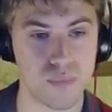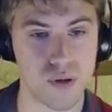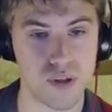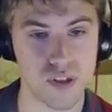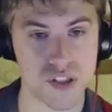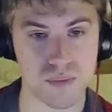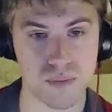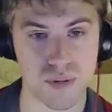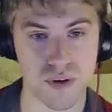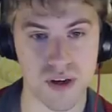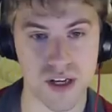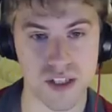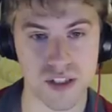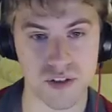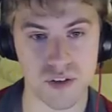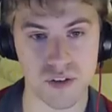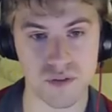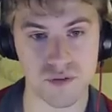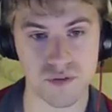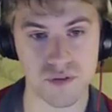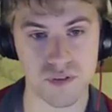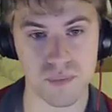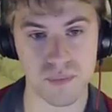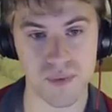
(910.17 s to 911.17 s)
put some
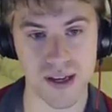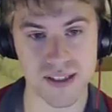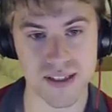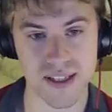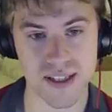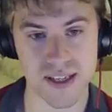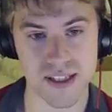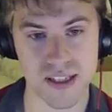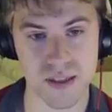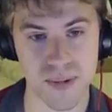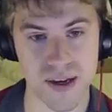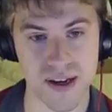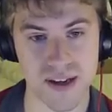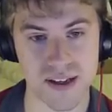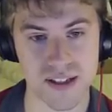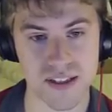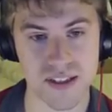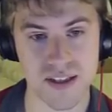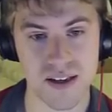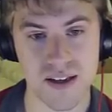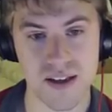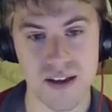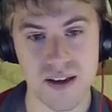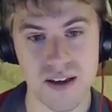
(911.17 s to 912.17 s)
pressure on from that
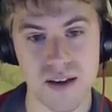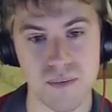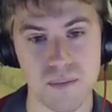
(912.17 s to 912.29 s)
aspect.